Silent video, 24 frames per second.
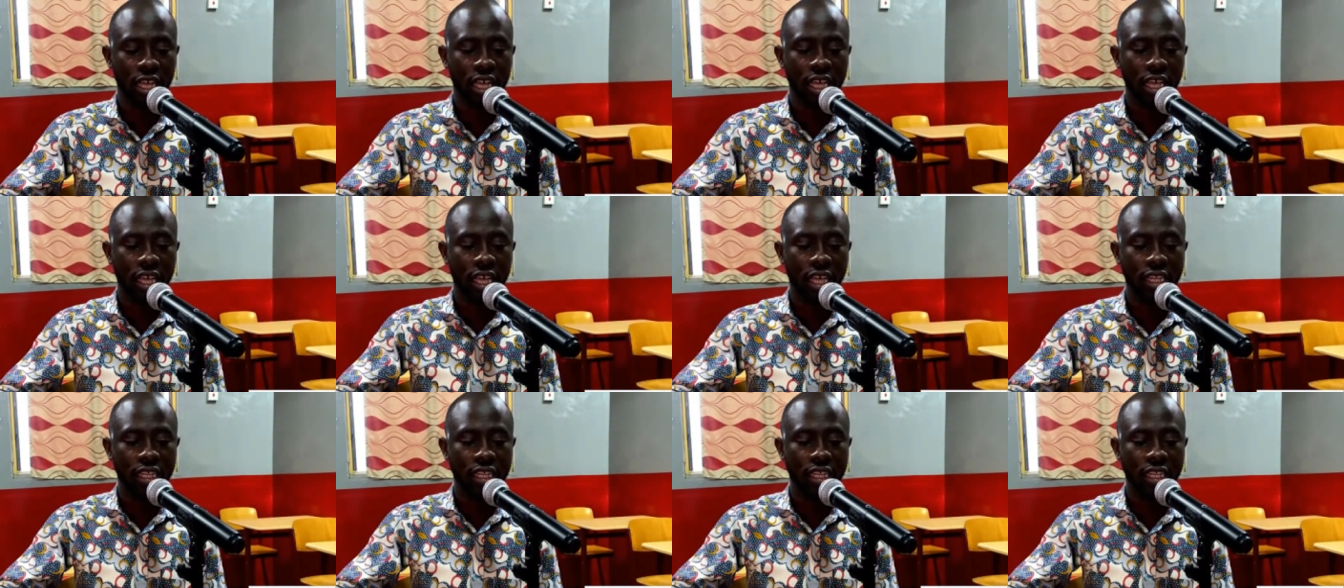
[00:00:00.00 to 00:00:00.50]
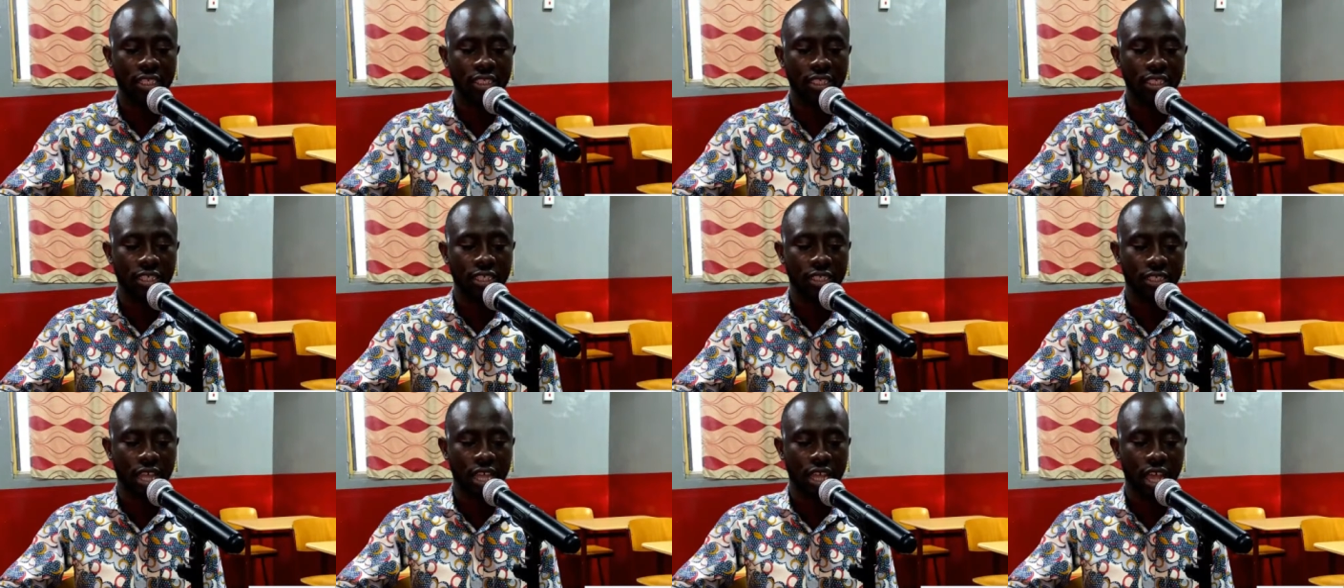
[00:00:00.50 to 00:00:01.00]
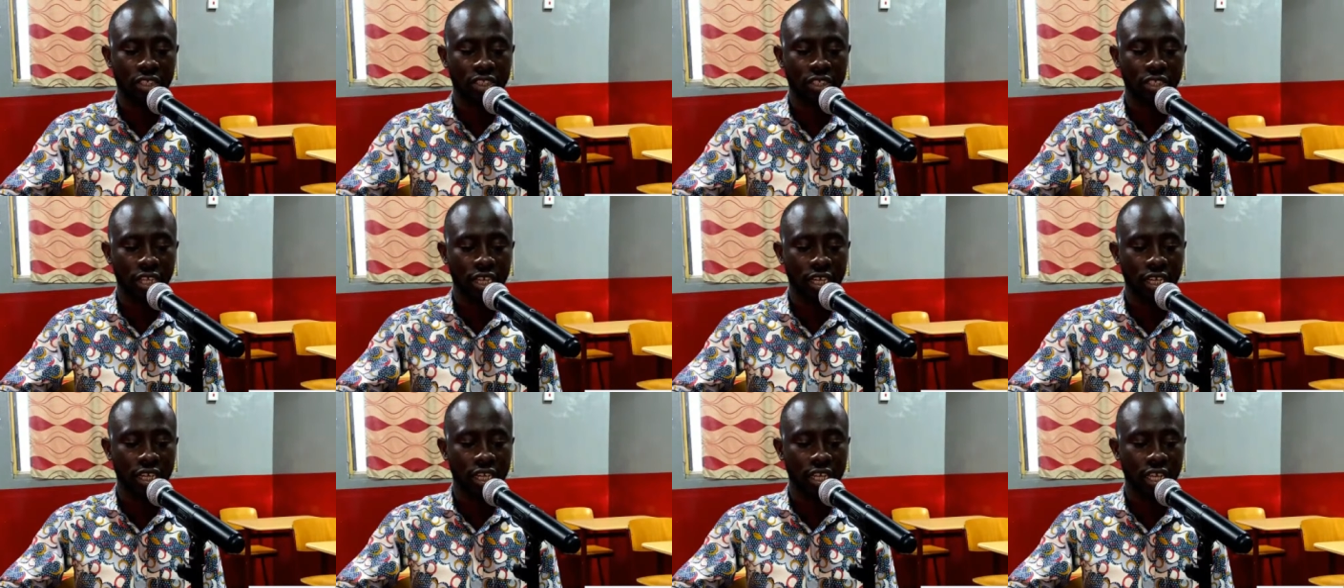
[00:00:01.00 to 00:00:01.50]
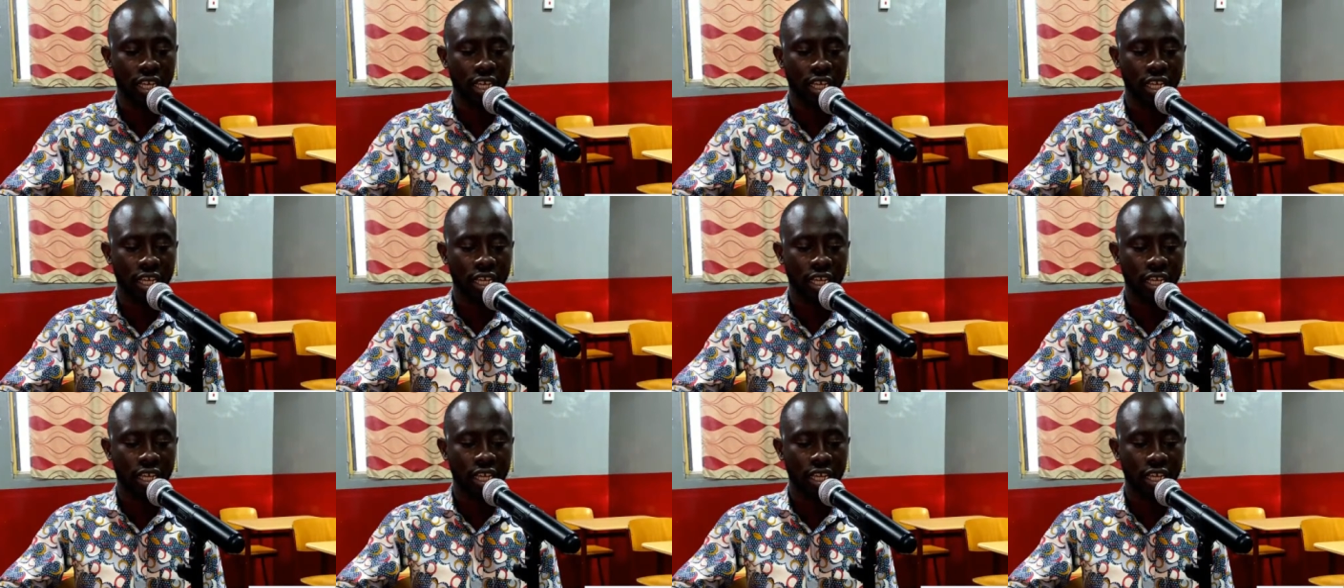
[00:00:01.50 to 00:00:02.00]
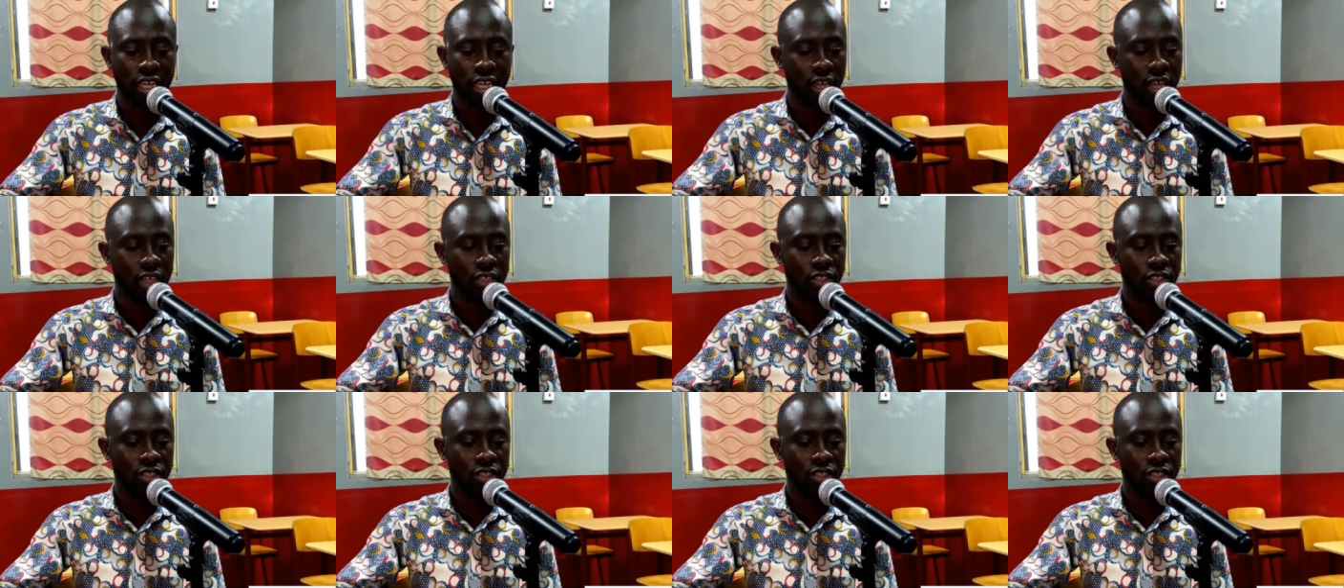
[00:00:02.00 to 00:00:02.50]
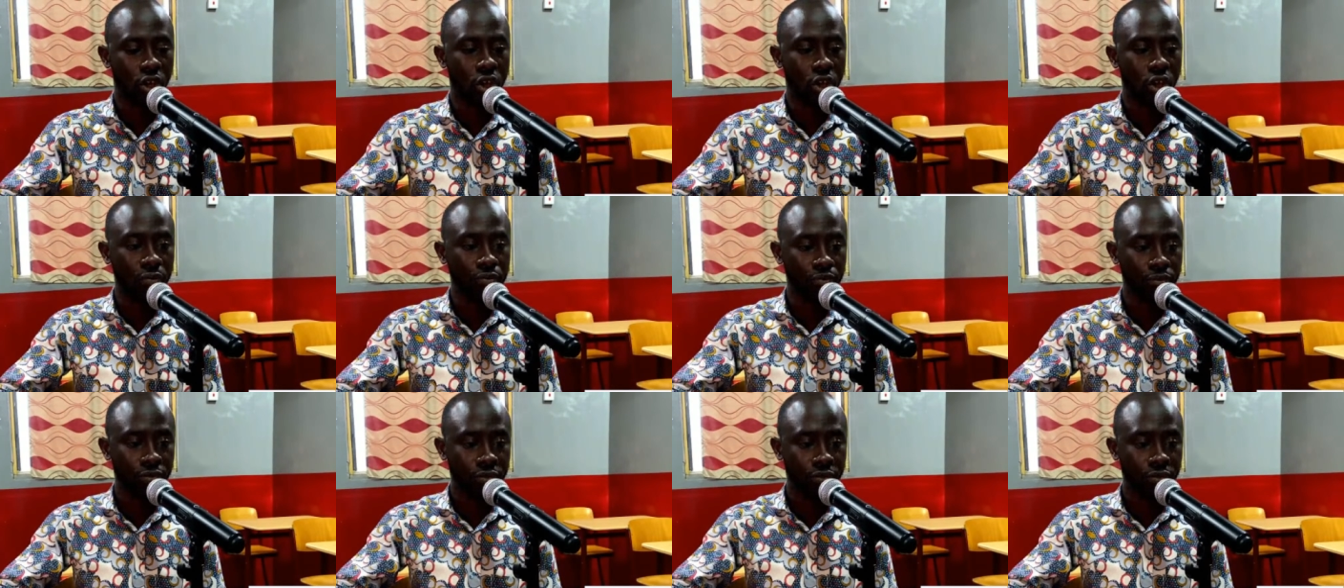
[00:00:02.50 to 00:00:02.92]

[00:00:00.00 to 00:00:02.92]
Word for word: in this discussion in that case. So